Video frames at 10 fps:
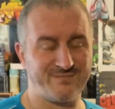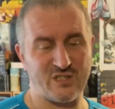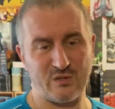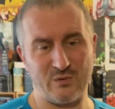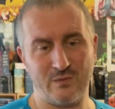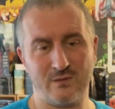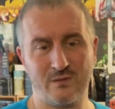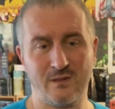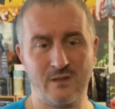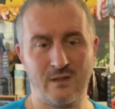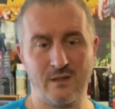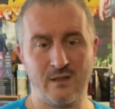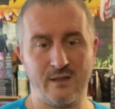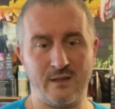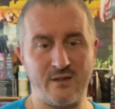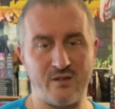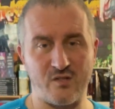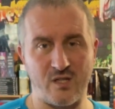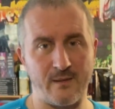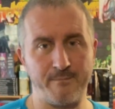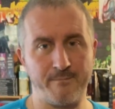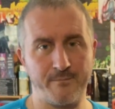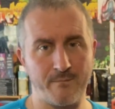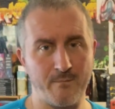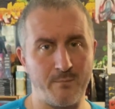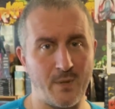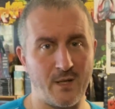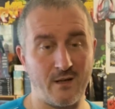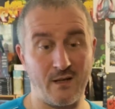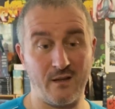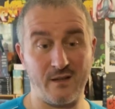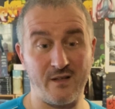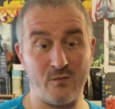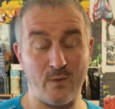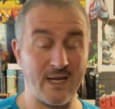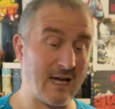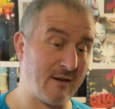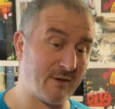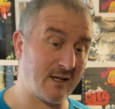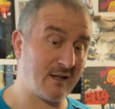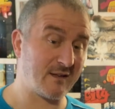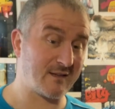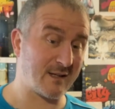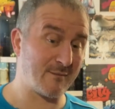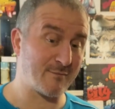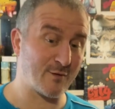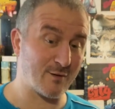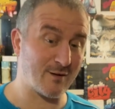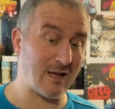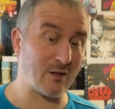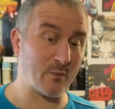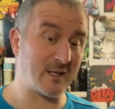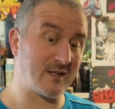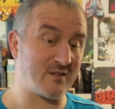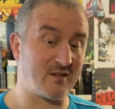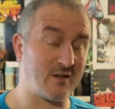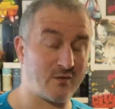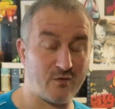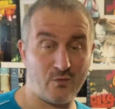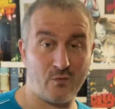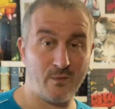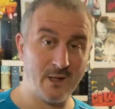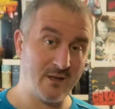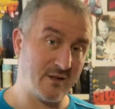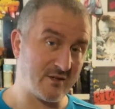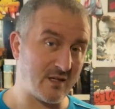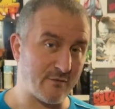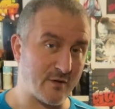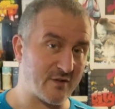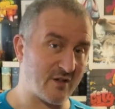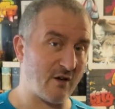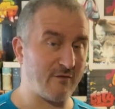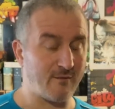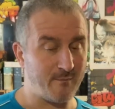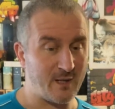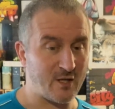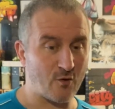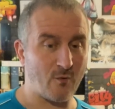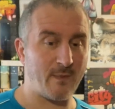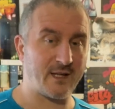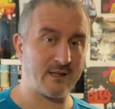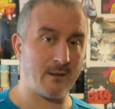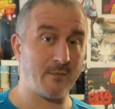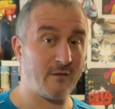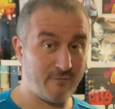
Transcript: So that's a shame, but at least we have it in time for Halloween this year. So see it for yourself, make your own mind up.